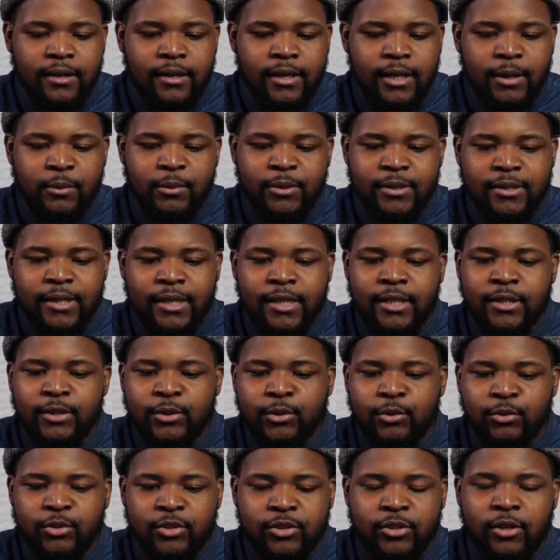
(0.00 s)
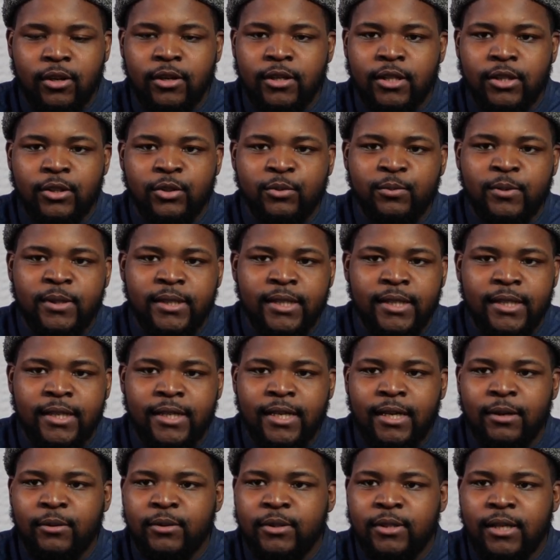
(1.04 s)
it was like a new start, a new beginning.
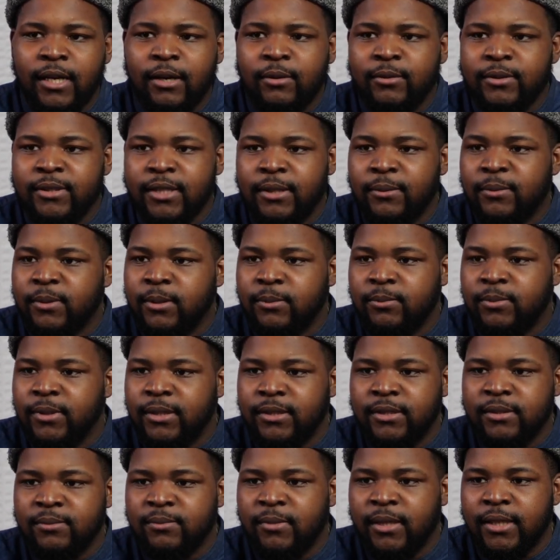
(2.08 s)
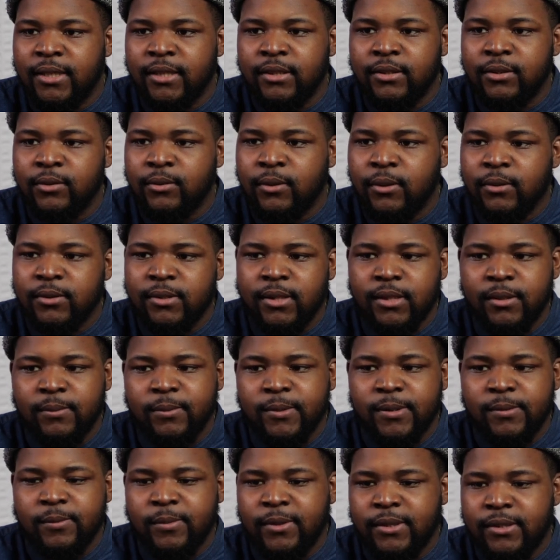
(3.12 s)
I was able to be somebody new. I was able
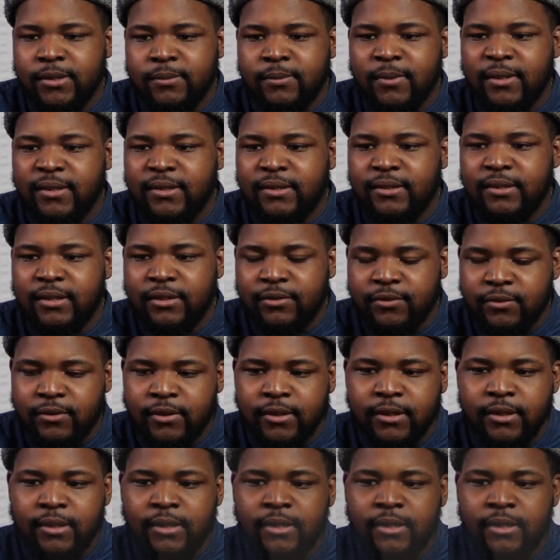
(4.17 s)
to be somebody different.